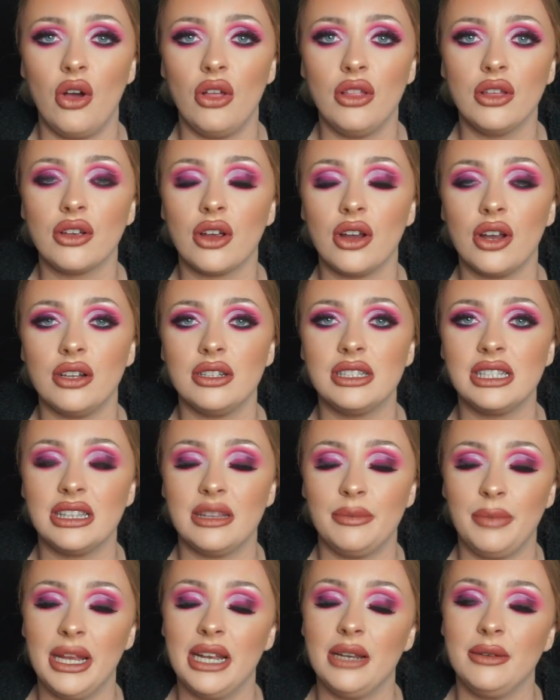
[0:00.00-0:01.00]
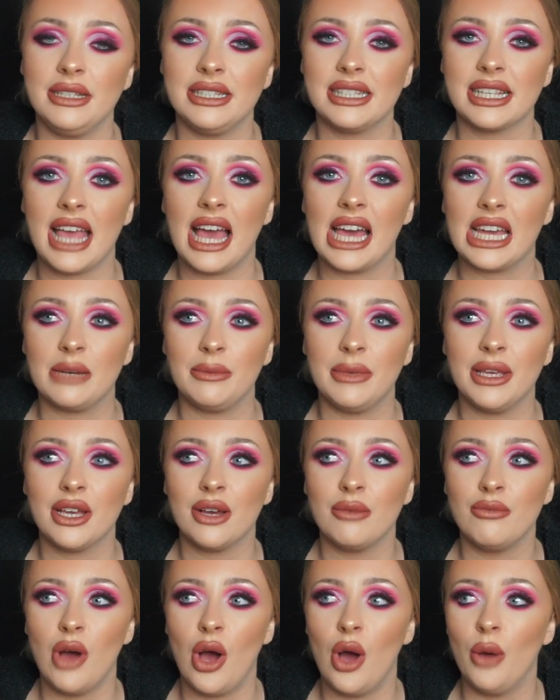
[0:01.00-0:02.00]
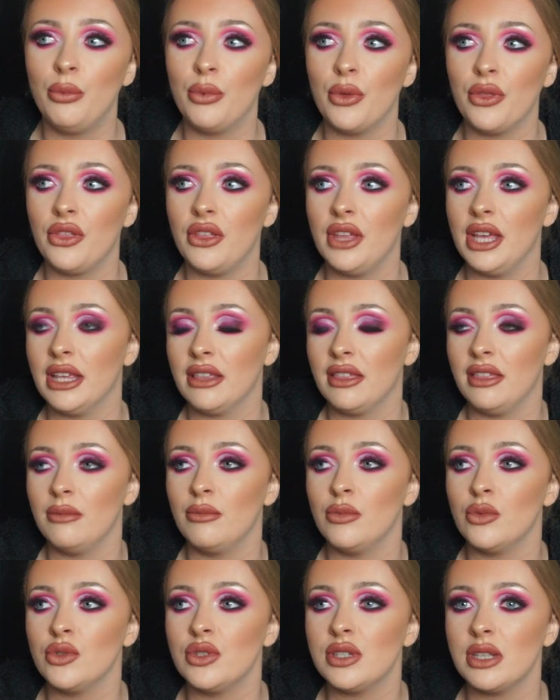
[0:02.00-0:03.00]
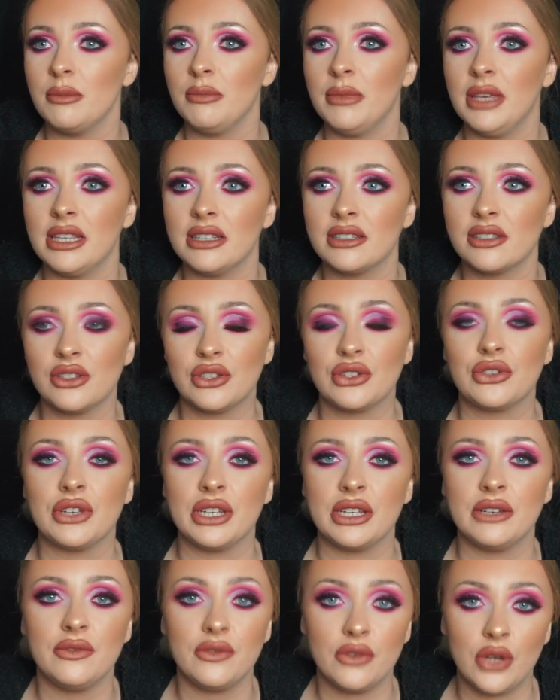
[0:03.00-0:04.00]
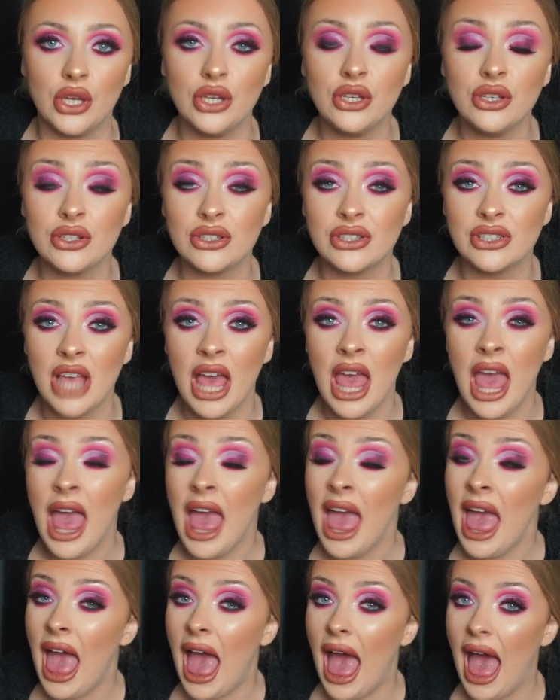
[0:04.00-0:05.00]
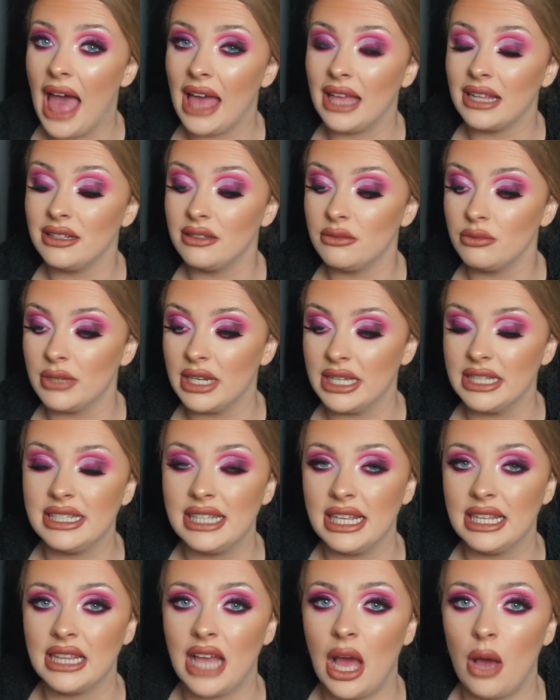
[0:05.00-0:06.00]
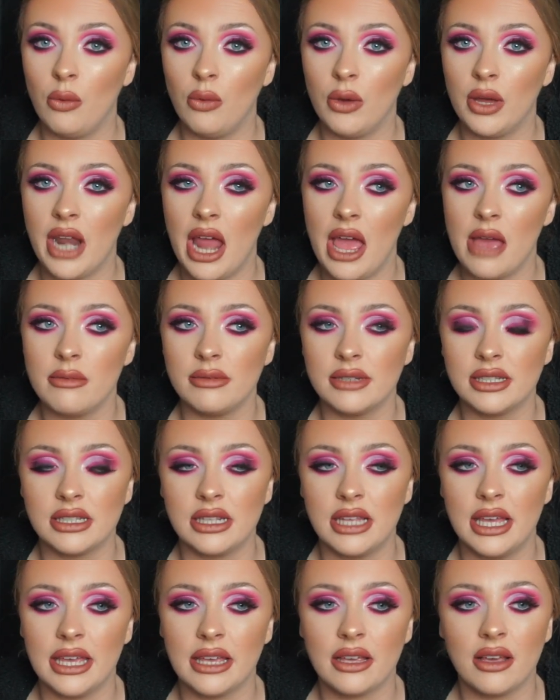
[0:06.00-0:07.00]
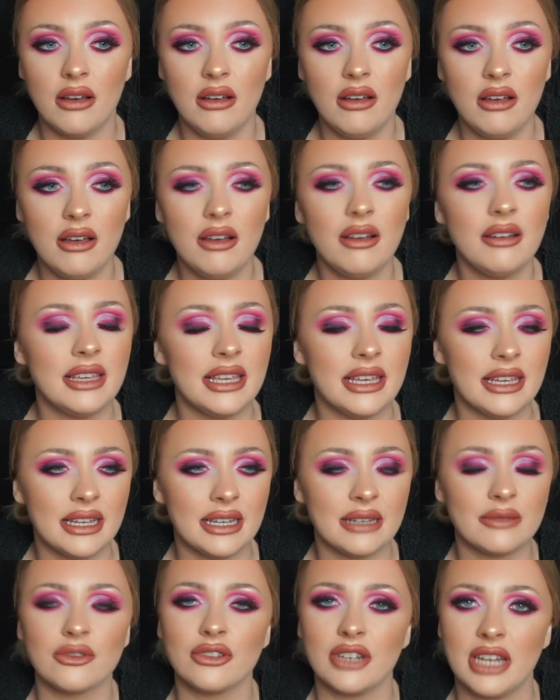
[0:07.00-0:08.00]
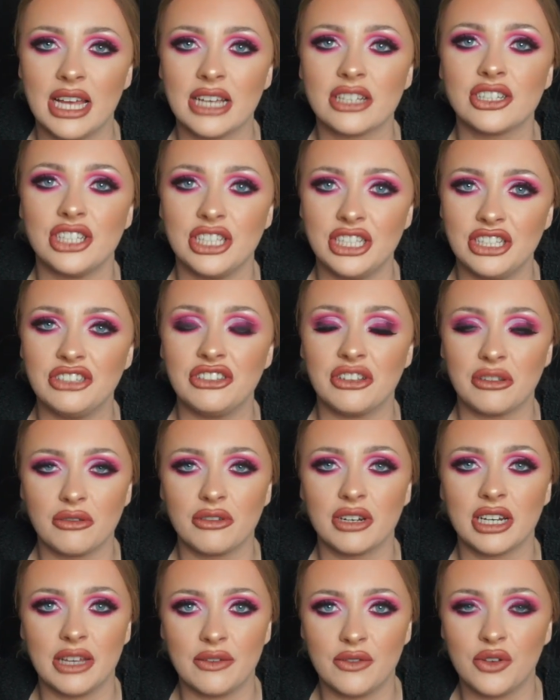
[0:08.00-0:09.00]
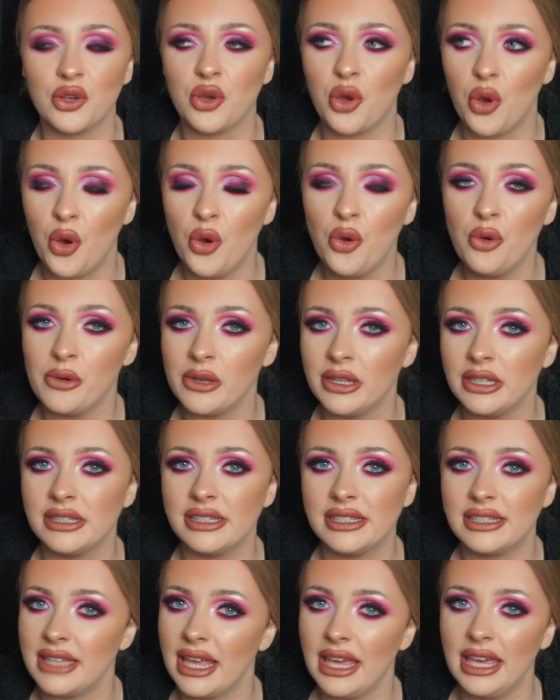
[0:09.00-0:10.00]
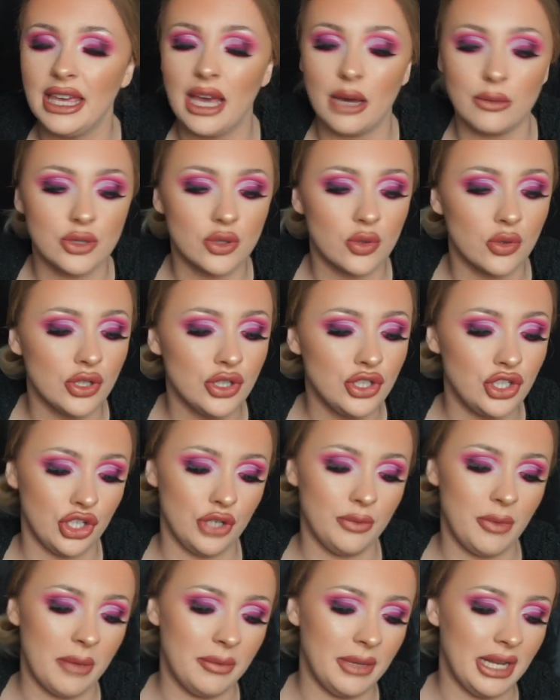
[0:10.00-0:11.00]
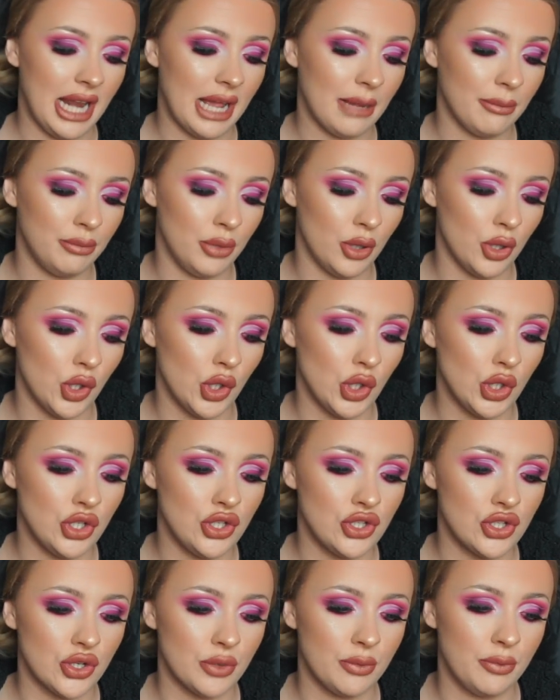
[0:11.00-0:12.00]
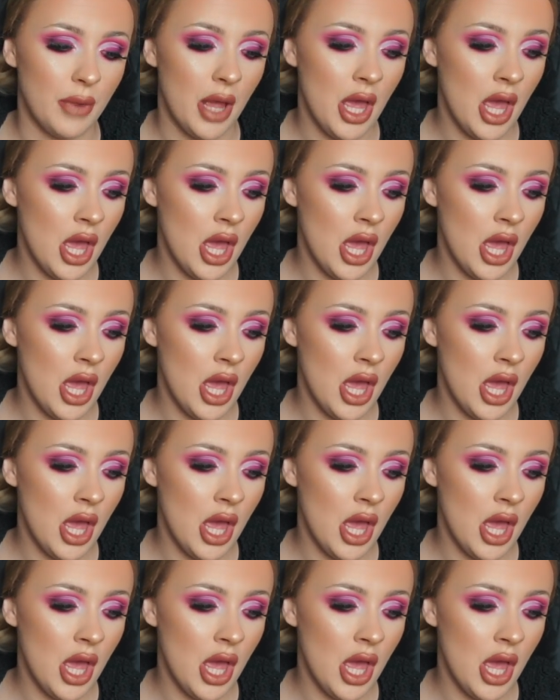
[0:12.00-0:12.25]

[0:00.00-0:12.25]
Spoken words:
all the girls at the Louise Academy come up with like the most amazing creative looks. And when I seen that one, I was like, oh yeah, I'm gonna give it a go and see. I was gonna do maybe like blues or